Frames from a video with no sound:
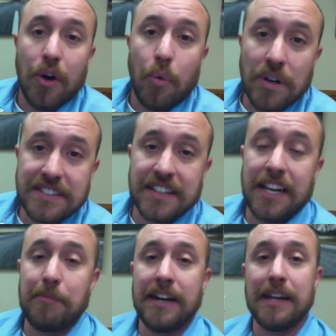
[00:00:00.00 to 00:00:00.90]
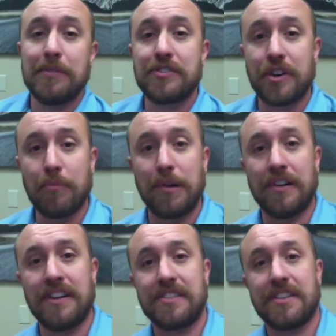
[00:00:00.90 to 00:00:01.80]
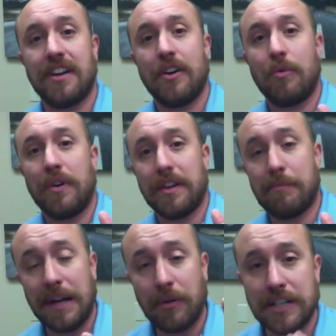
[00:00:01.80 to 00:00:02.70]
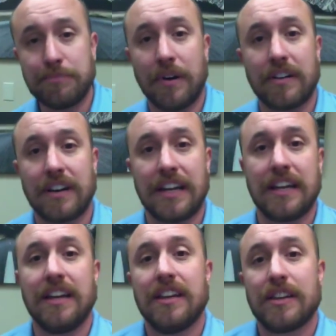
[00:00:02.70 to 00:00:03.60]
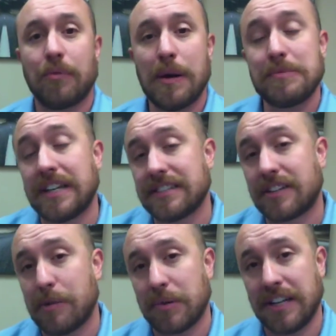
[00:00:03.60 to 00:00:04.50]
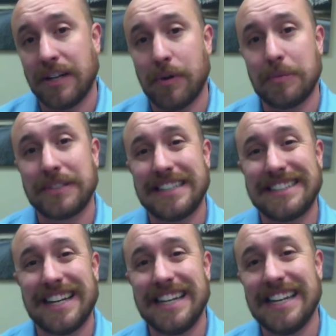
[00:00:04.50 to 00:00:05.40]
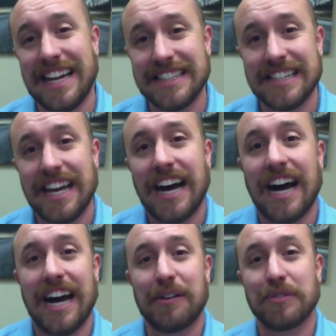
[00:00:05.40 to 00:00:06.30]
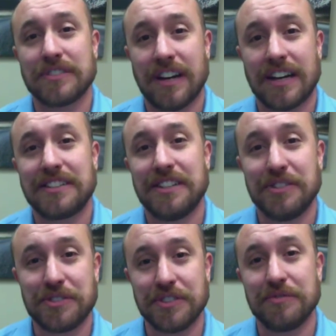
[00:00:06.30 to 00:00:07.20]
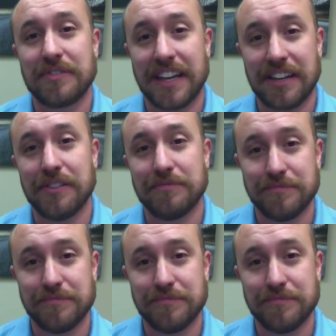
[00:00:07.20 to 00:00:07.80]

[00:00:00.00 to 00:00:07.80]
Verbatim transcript: Once again, my name is Joe Burnich with Big West Marketing. The website is carpetcleaningwebsites.net. I will talk to you soon. Thank you.